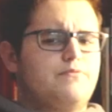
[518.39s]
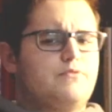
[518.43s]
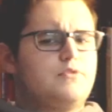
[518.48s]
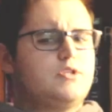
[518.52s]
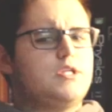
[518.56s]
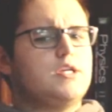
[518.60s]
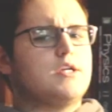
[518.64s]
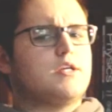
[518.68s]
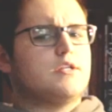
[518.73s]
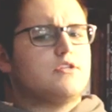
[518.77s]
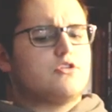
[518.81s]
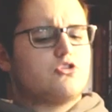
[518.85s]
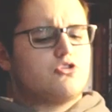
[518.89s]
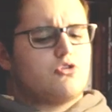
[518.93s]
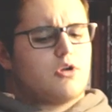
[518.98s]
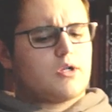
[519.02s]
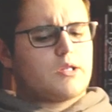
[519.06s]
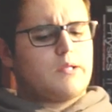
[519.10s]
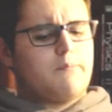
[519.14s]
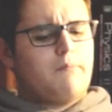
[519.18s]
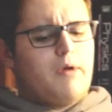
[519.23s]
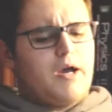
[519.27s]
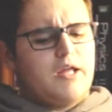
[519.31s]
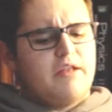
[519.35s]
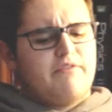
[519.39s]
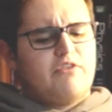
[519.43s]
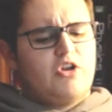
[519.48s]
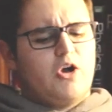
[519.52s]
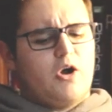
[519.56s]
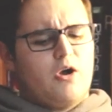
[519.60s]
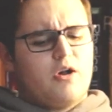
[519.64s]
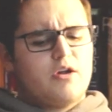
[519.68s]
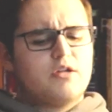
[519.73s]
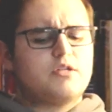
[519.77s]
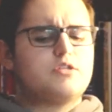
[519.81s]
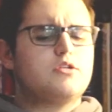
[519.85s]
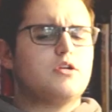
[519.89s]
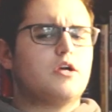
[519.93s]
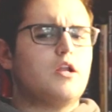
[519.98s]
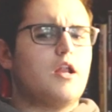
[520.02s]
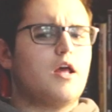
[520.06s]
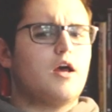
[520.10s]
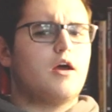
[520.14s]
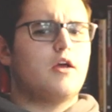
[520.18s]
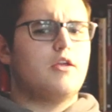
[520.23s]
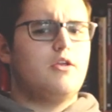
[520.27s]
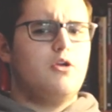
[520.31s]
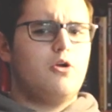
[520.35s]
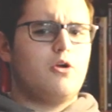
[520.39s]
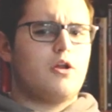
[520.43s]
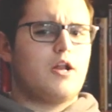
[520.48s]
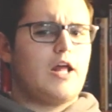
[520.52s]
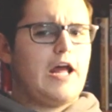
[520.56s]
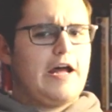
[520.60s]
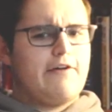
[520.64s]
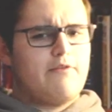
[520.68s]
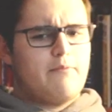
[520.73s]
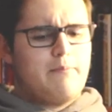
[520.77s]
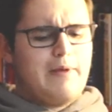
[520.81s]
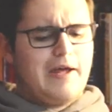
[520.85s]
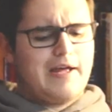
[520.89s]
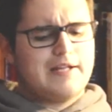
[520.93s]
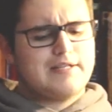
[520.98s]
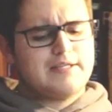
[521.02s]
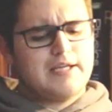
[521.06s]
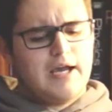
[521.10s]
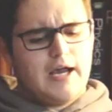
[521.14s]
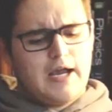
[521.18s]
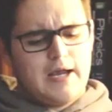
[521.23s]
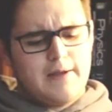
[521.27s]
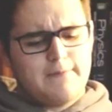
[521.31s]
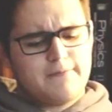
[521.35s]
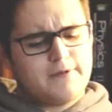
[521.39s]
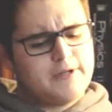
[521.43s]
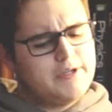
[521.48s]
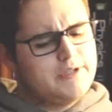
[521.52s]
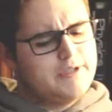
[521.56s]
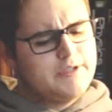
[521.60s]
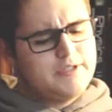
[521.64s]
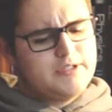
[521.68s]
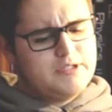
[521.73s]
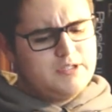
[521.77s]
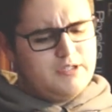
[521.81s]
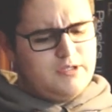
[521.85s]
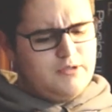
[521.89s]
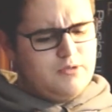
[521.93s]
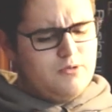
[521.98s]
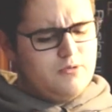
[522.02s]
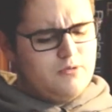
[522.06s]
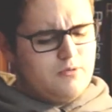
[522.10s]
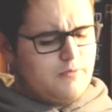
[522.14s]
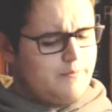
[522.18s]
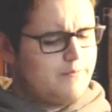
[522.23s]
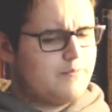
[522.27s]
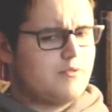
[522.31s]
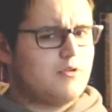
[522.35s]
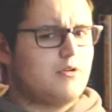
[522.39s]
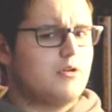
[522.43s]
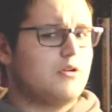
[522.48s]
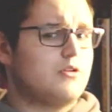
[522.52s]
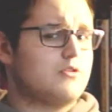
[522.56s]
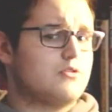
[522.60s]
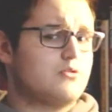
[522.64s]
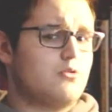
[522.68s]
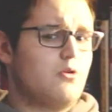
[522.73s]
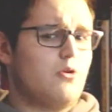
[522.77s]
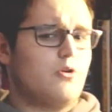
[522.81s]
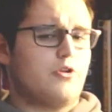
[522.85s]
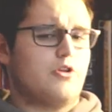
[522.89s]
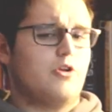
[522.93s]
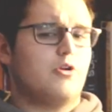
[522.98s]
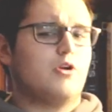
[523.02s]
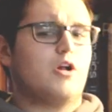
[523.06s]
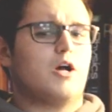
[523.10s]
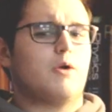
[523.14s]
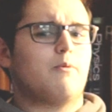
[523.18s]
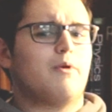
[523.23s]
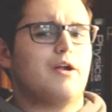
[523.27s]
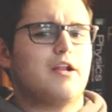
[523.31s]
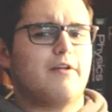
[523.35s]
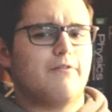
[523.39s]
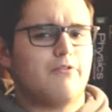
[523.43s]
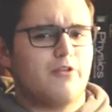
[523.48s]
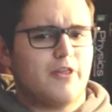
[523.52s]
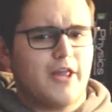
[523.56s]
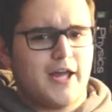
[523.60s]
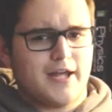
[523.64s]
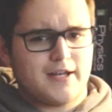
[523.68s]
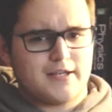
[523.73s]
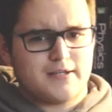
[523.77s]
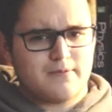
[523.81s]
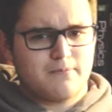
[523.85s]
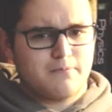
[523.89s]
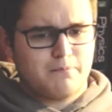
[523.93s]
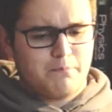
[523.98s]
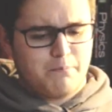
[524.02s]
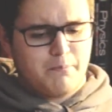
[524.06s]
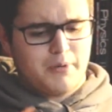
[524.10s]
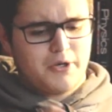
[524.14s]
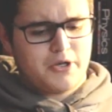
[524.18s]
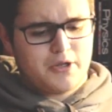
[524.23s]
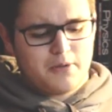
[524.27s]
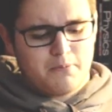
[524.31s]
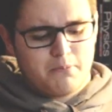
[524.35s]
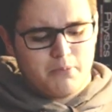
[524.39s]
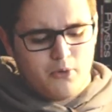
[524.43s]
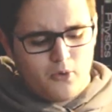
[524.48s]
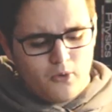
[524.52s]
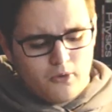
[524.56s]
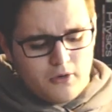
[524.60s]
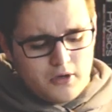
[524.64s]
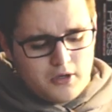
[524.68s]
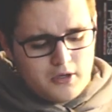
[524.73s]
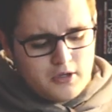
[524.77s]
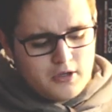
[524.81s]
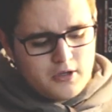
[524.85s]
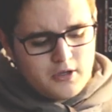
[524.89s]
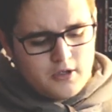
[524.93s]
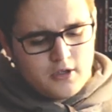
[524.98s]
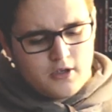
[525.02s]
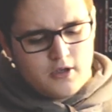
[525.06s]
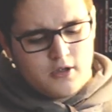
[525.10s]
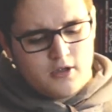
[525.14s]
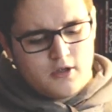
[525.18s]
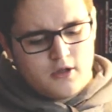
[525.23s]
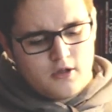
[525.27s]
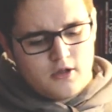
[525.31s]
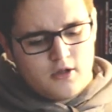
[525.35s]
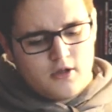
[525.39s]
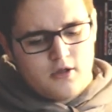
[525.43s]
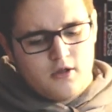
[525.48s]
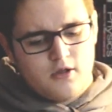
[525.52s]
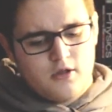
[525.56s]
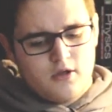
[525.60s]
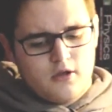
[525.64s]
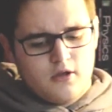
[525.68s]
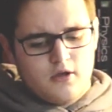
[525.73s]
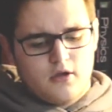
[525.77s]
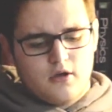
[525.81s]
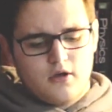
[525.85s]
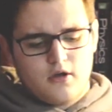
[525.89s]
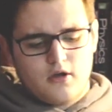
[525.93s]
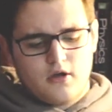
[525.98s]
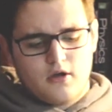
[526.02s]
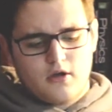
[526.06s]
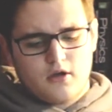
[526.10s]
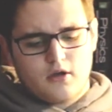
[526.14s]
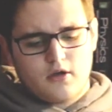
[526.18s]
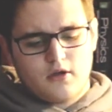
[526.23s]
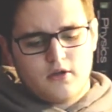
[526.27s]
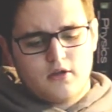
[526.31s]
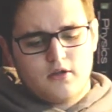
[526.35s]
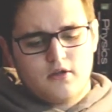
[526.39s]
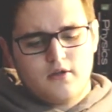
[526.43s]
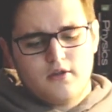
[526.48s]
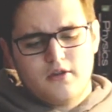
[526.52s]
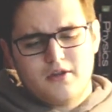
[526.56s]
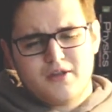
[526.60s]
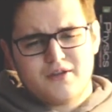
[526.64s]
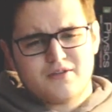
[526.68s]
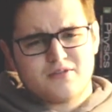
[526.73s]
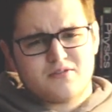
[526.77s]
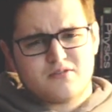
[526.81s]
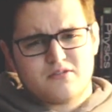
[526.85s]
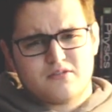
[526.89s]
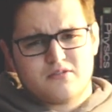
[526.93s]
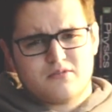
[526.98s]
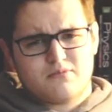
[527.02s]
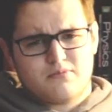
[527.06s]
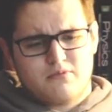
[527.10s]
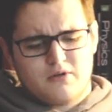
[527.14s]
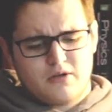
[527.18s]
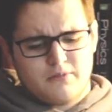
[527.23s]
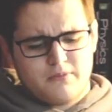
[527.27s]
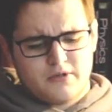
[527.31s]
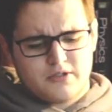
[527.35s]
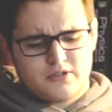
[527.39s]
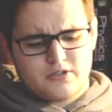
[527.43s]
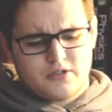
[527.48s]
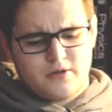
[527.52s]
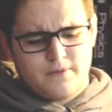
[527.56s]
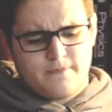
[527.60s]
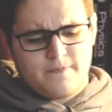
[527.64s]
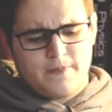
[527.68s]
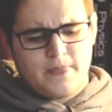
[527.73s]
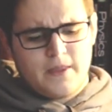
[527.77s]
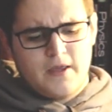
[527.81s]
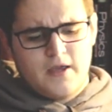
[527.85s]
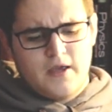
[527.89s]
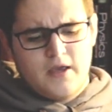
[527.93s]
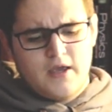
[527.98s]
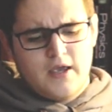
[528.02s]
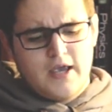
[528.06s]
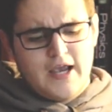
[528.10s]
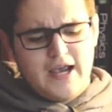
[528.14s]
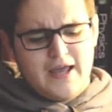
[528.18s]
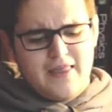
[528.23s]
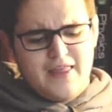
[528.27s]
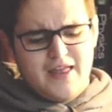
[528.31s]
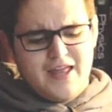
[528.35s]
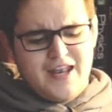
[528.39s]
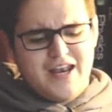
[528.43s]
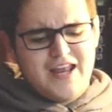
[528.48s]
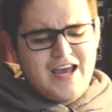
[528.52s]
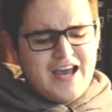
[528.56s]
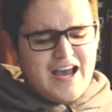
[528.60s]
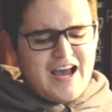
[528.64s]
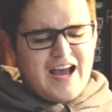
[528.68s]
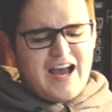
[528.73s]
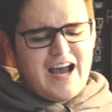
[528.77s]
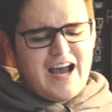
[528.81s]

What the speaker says: deconstruct the mind of an artist, you're gonna have a bad time, because you're not ready for that, buddy boy. That was pretty much it. And then,